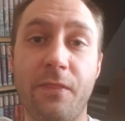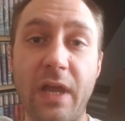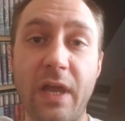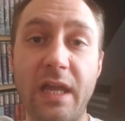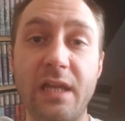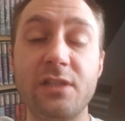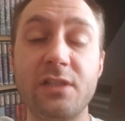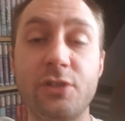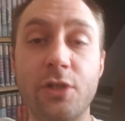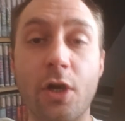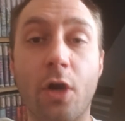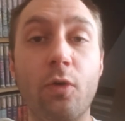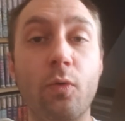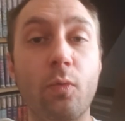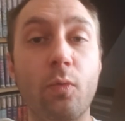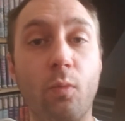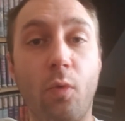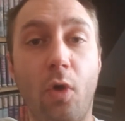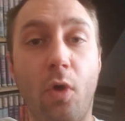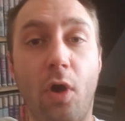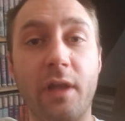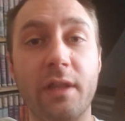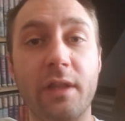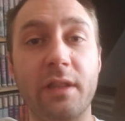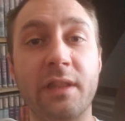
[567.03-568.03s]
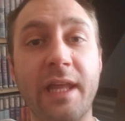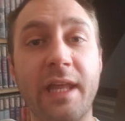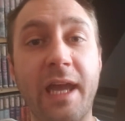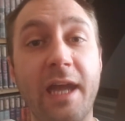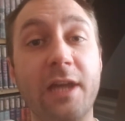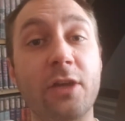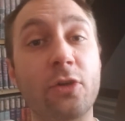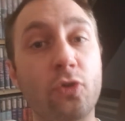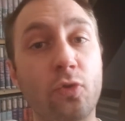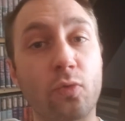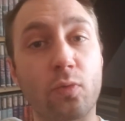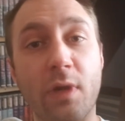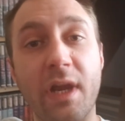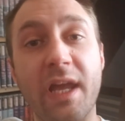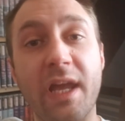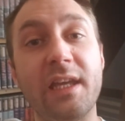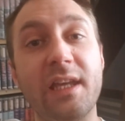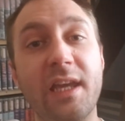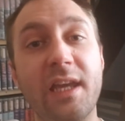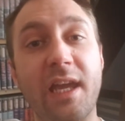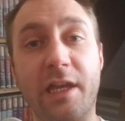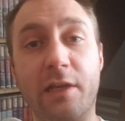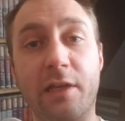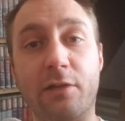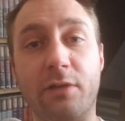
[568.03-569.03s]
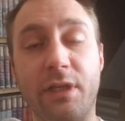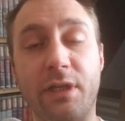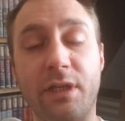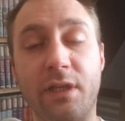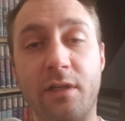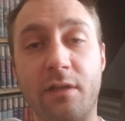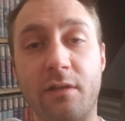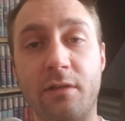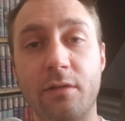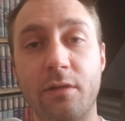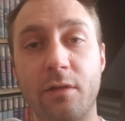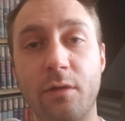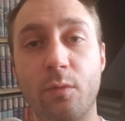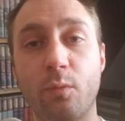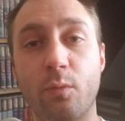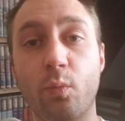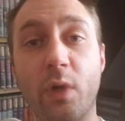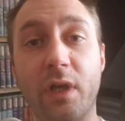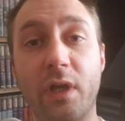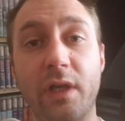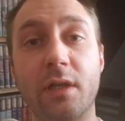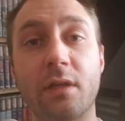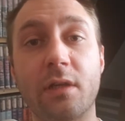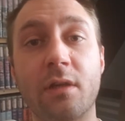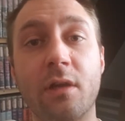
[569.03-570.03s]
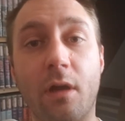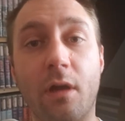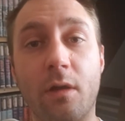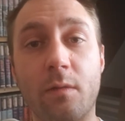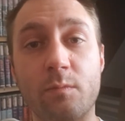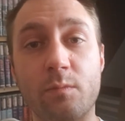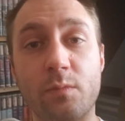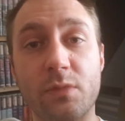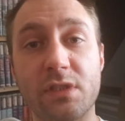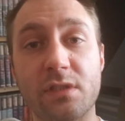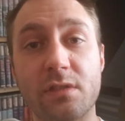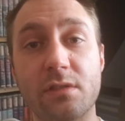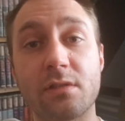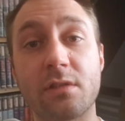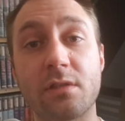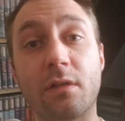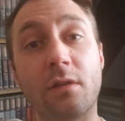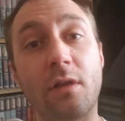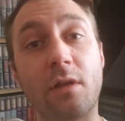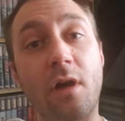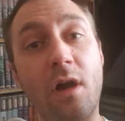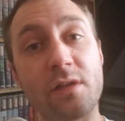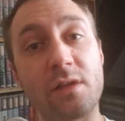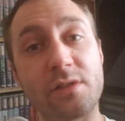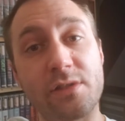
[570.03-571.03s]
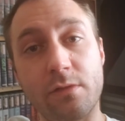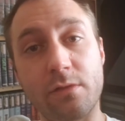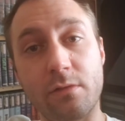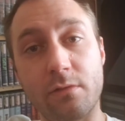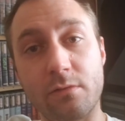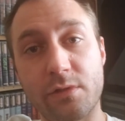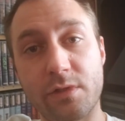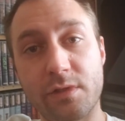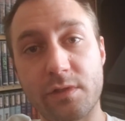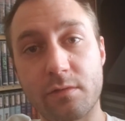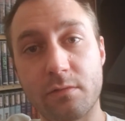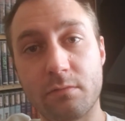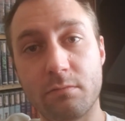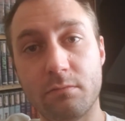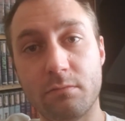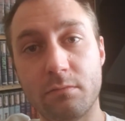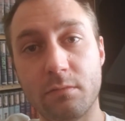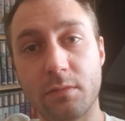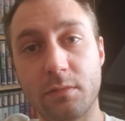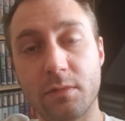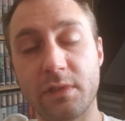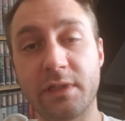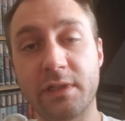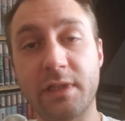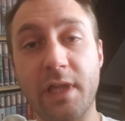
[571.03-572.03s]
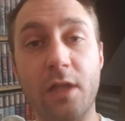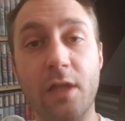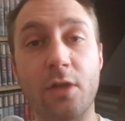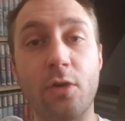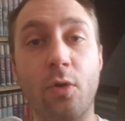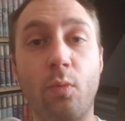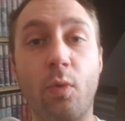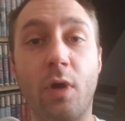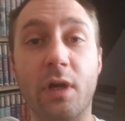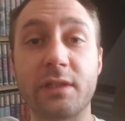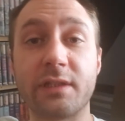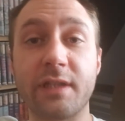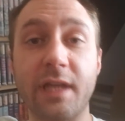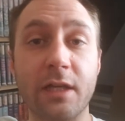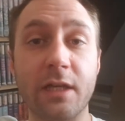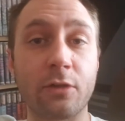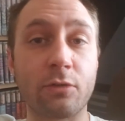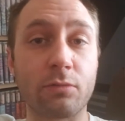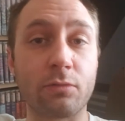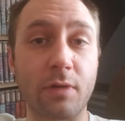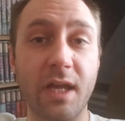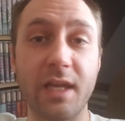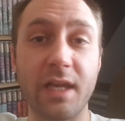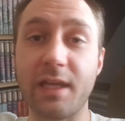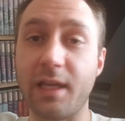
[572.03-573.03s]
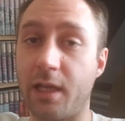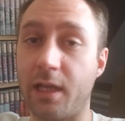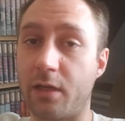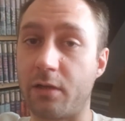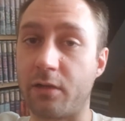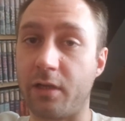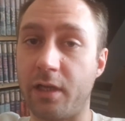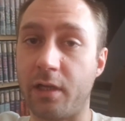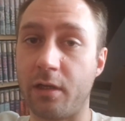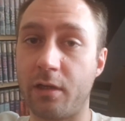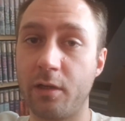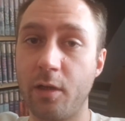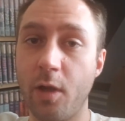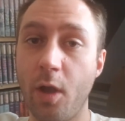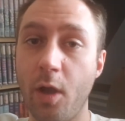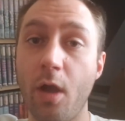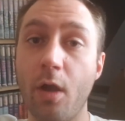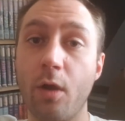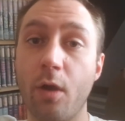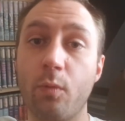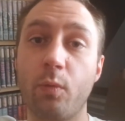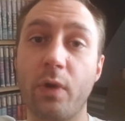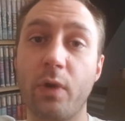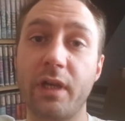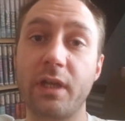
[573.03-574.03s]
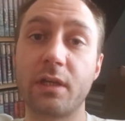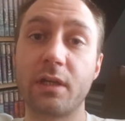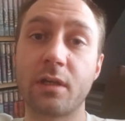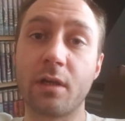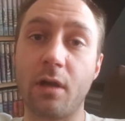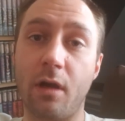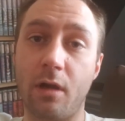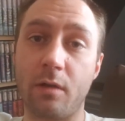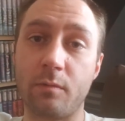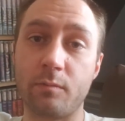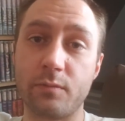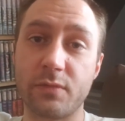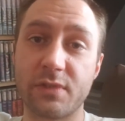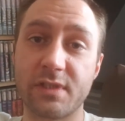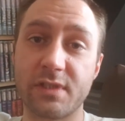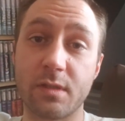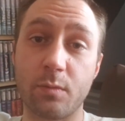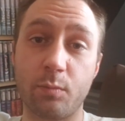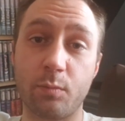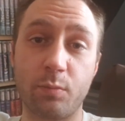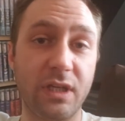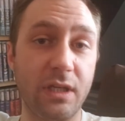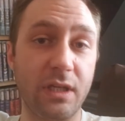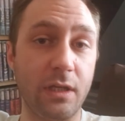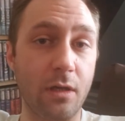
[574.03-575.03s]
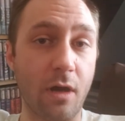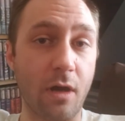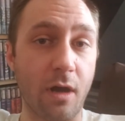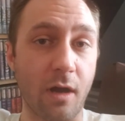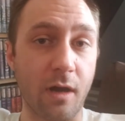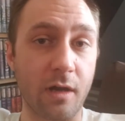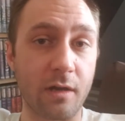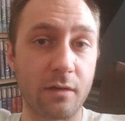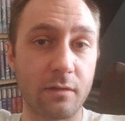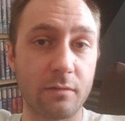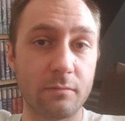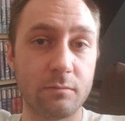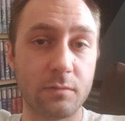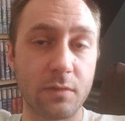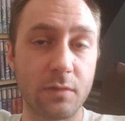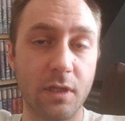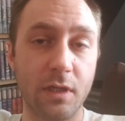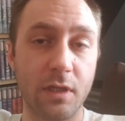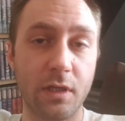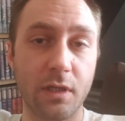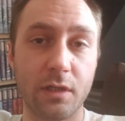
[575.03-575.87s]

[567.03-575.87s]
they don't want that gray area when it comes to lawsuits. They don't want that gray area when it comes to PR.